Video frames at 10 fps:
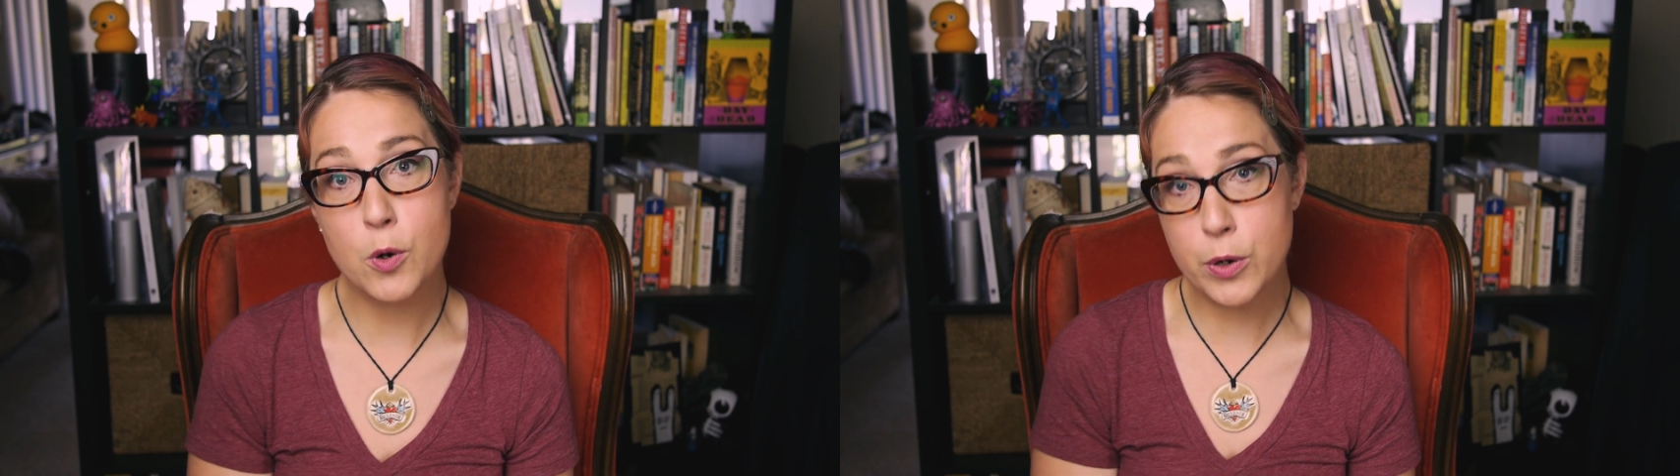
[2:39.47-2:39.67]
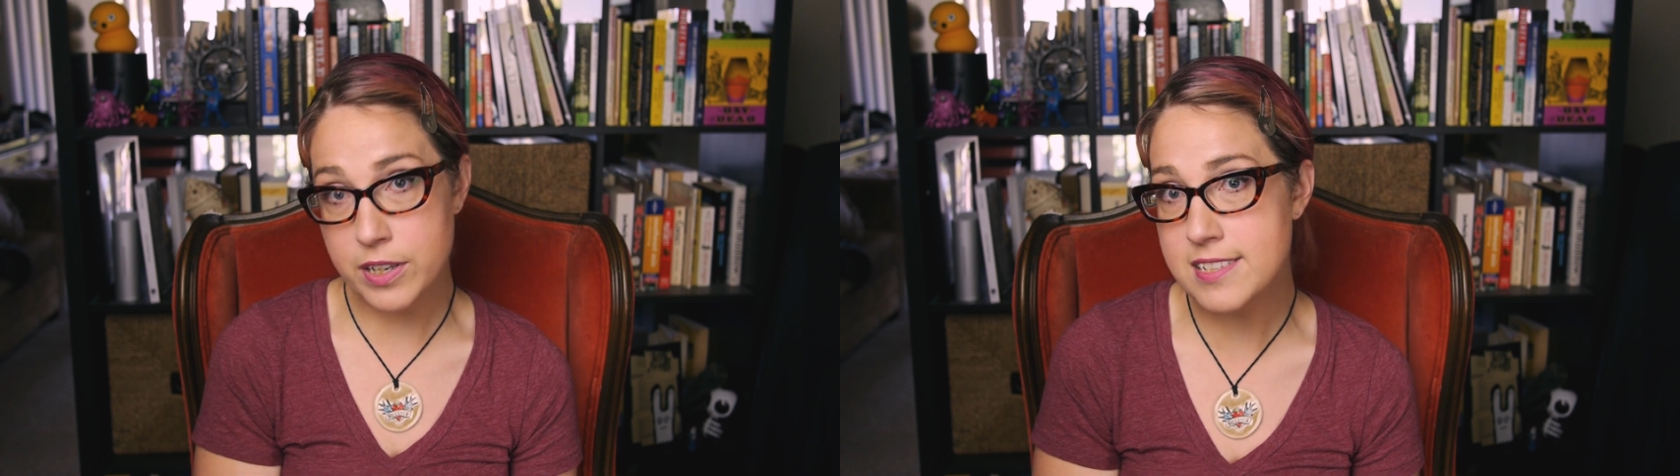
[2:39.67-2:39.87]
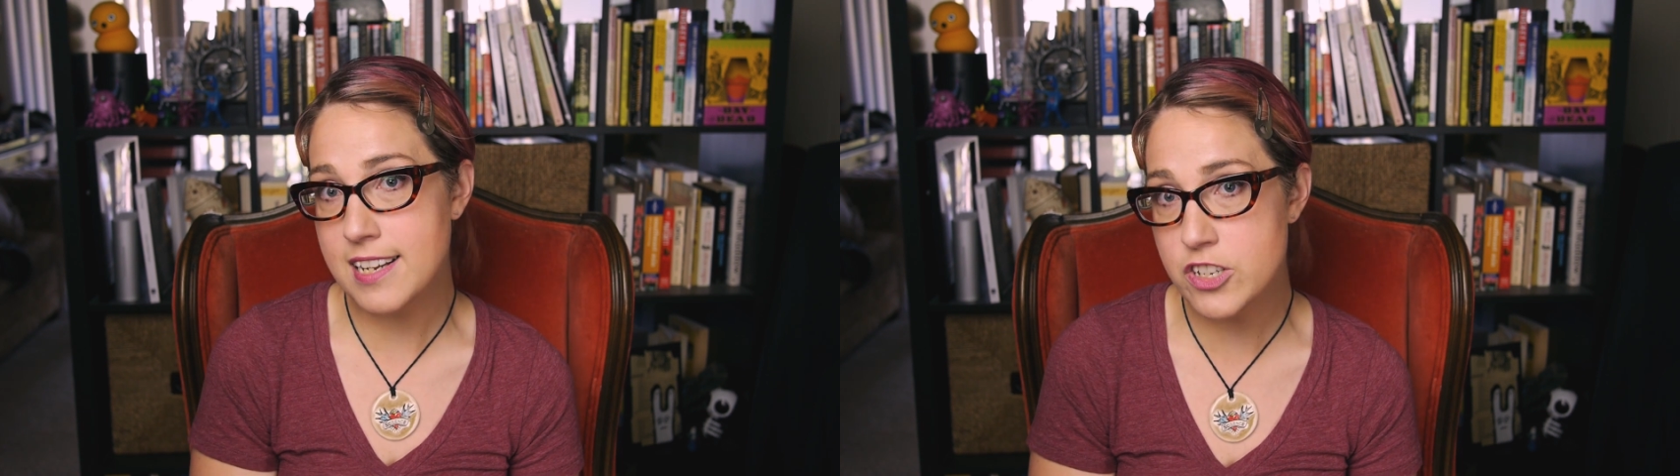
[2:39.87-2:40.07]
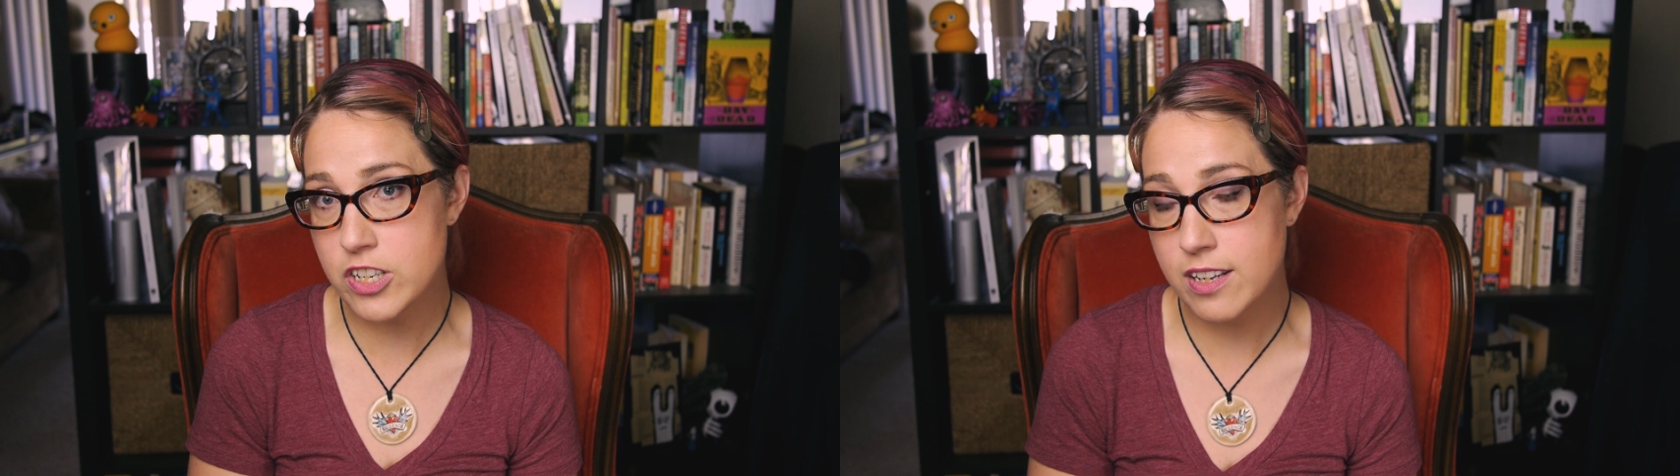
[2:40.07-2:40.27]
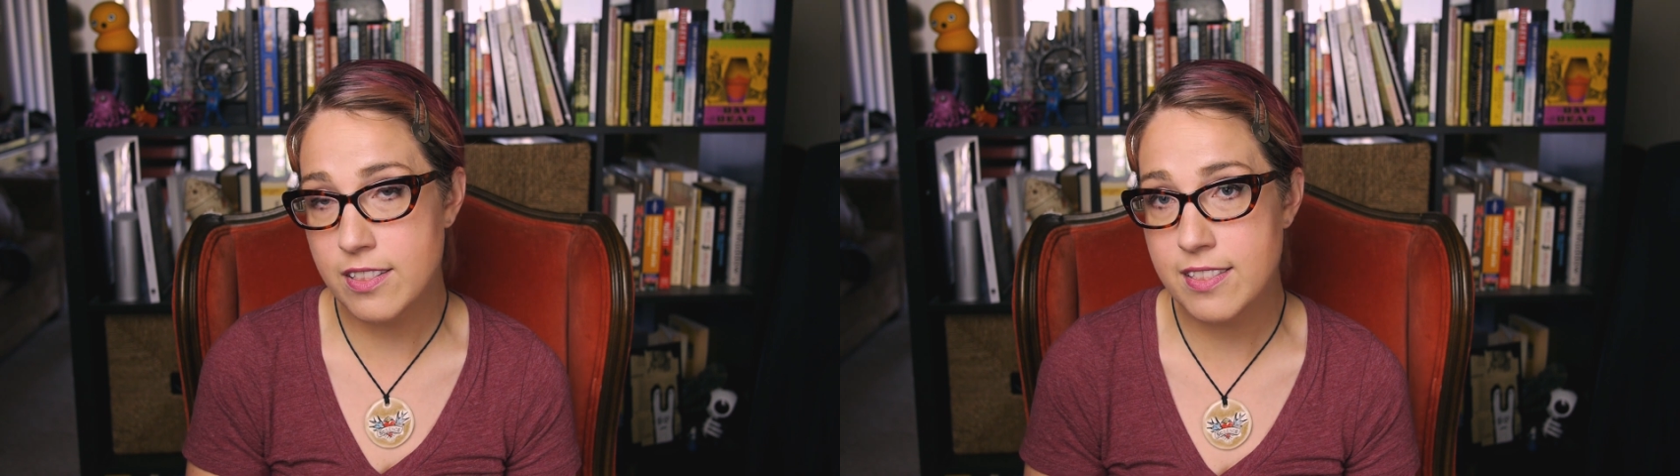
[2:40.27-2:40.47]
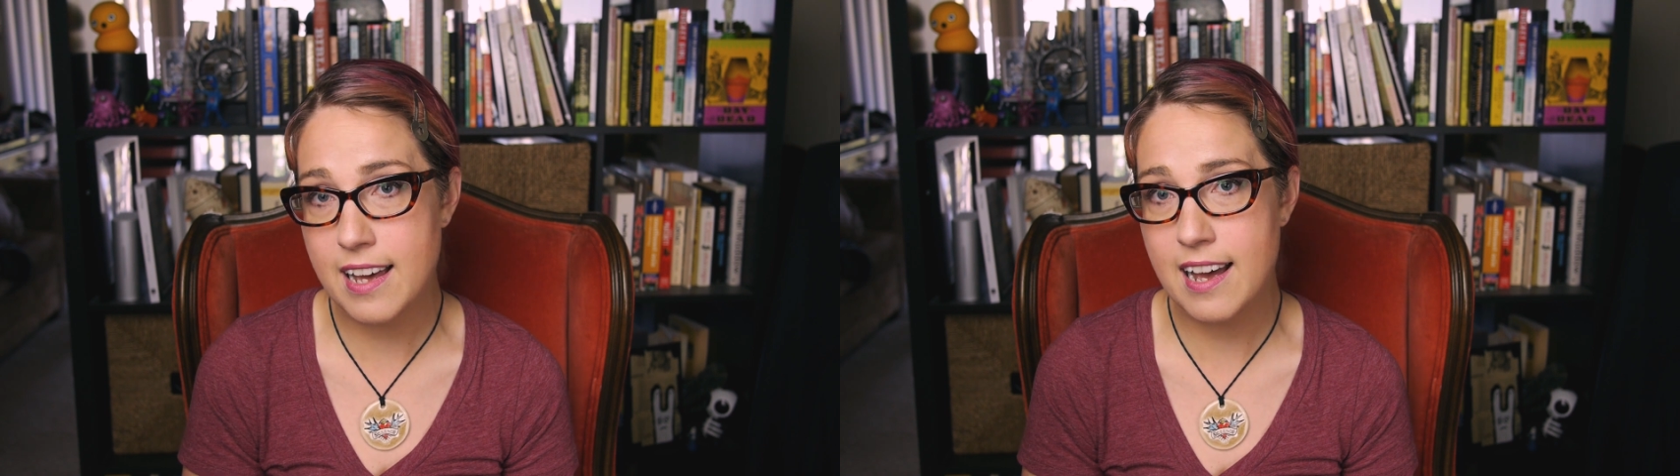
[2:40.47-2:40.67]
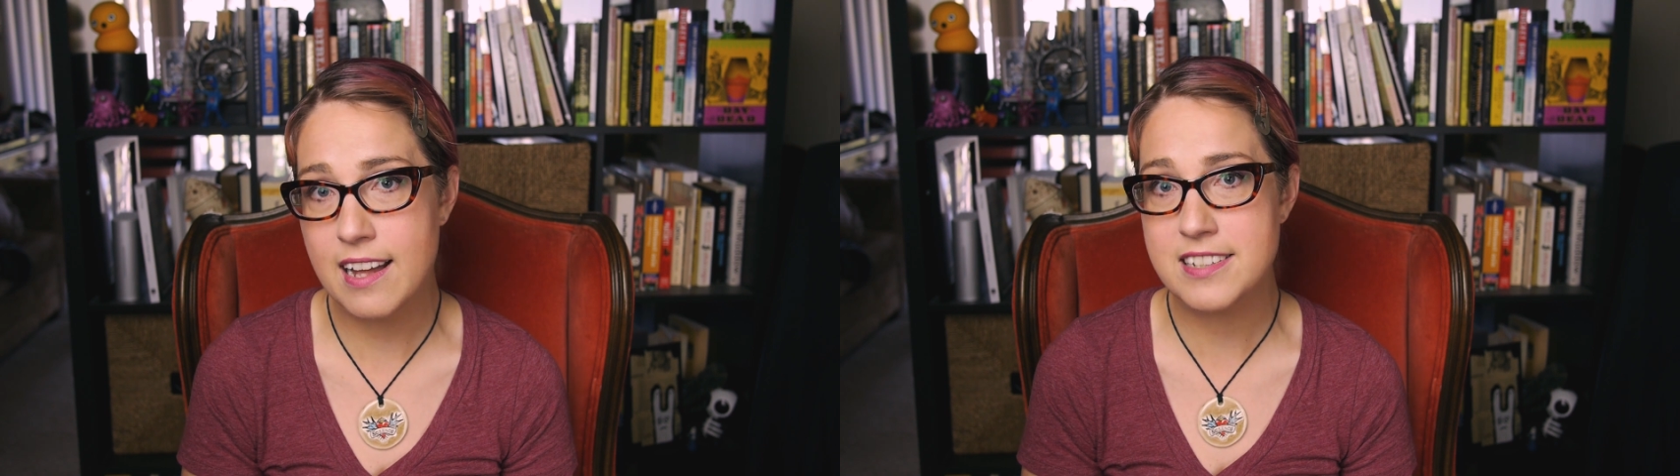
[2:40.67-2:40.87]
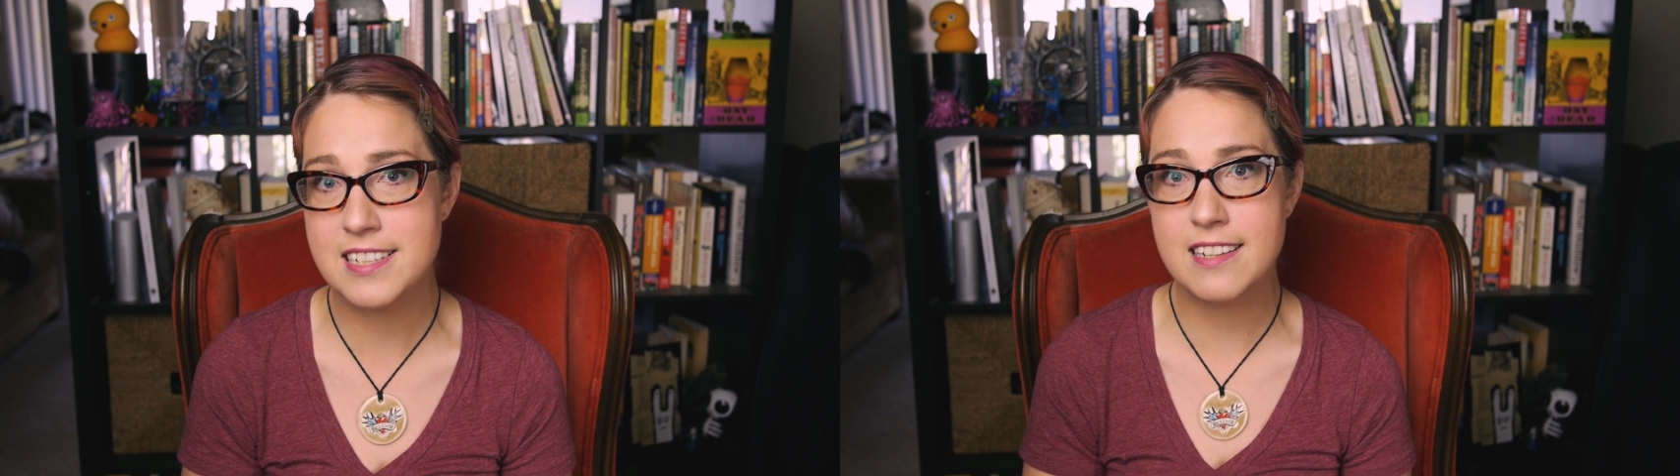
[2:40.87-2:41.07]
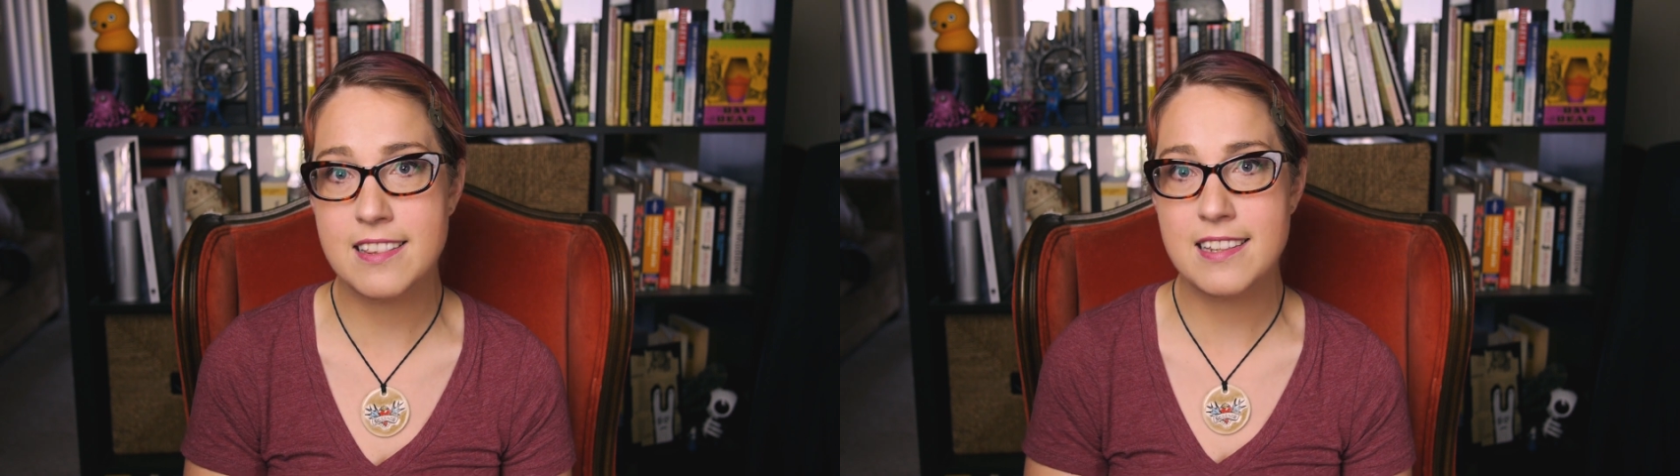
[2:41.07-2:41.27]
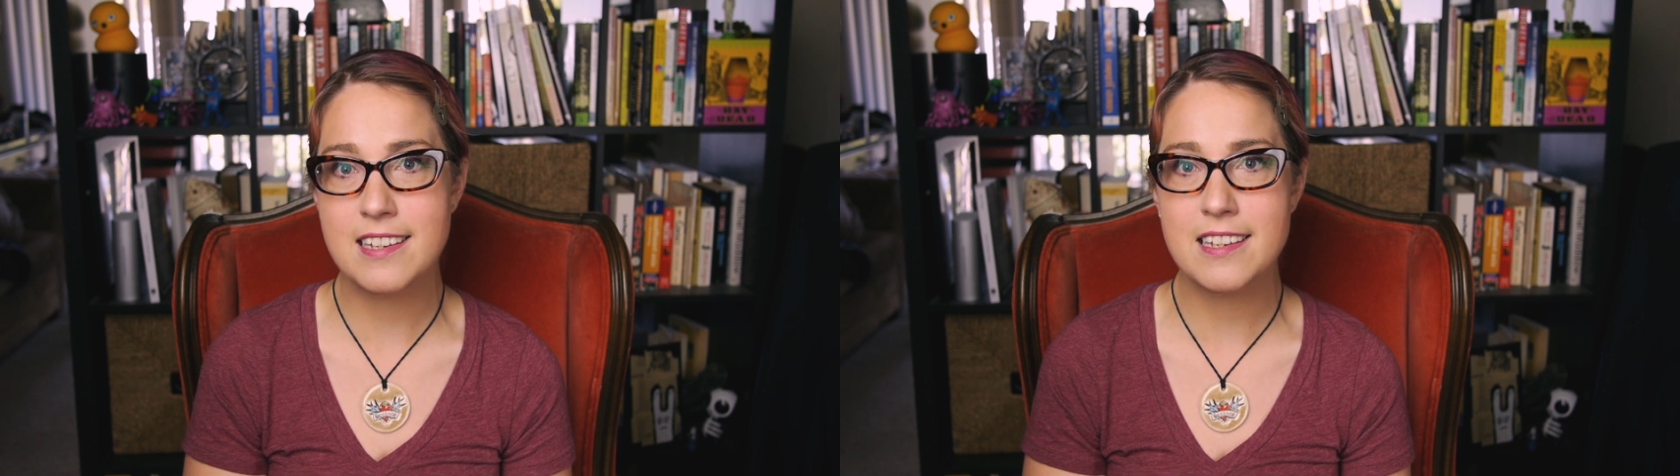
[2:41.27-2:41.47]
organization that
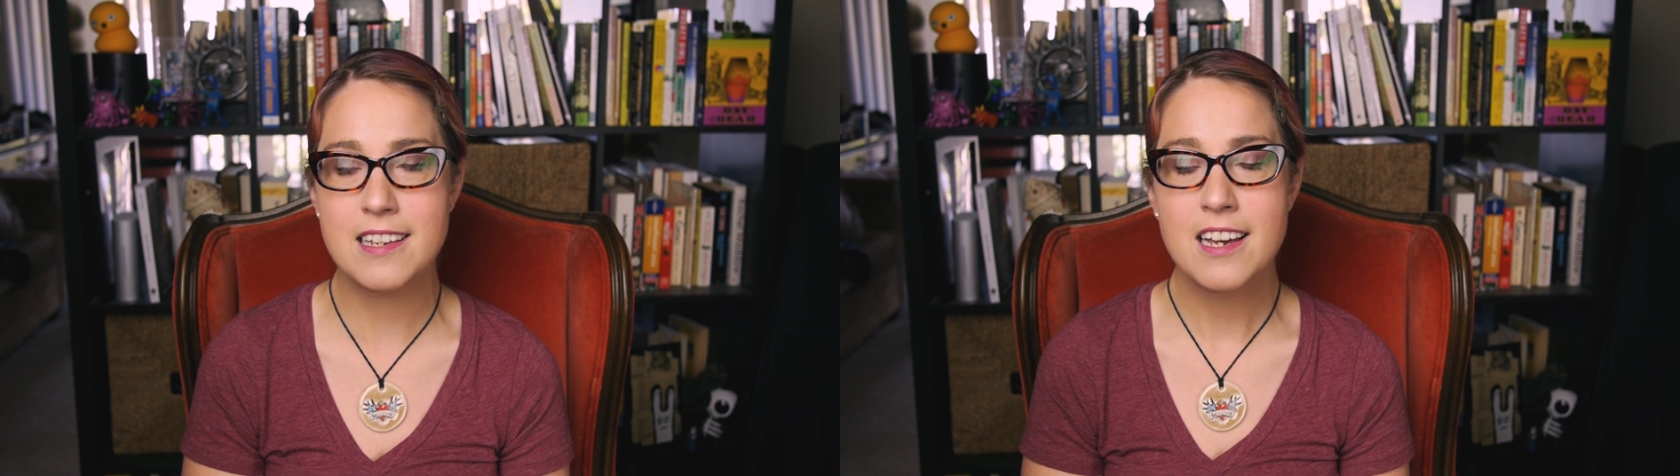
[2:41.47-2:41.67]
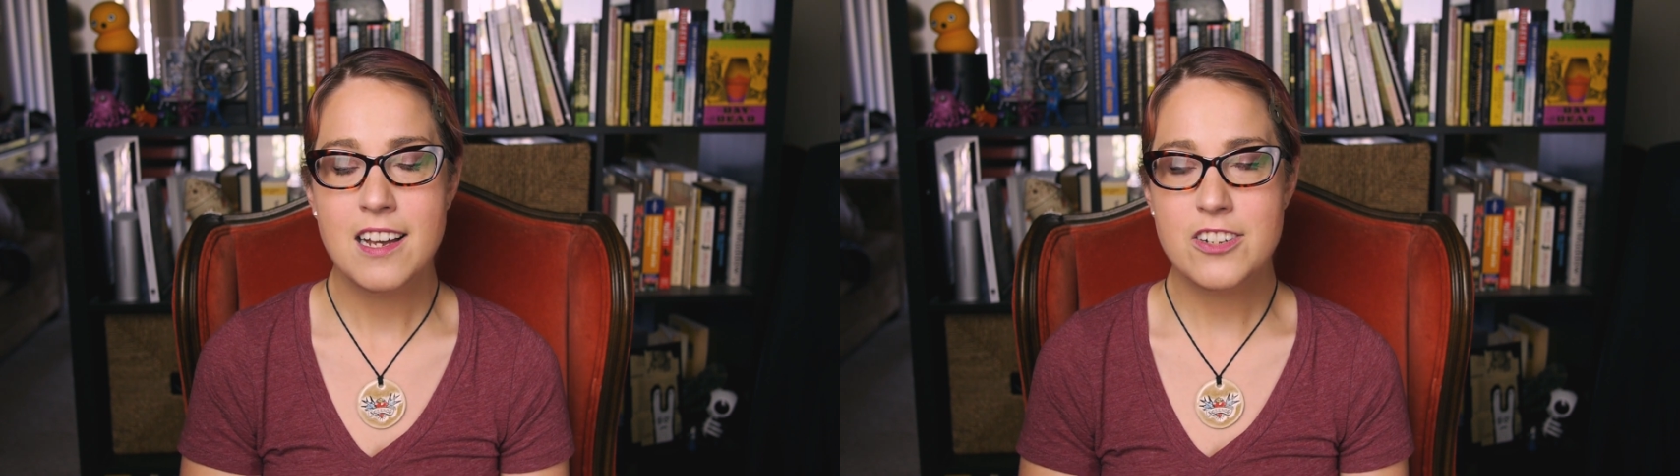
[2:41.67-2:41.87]
did the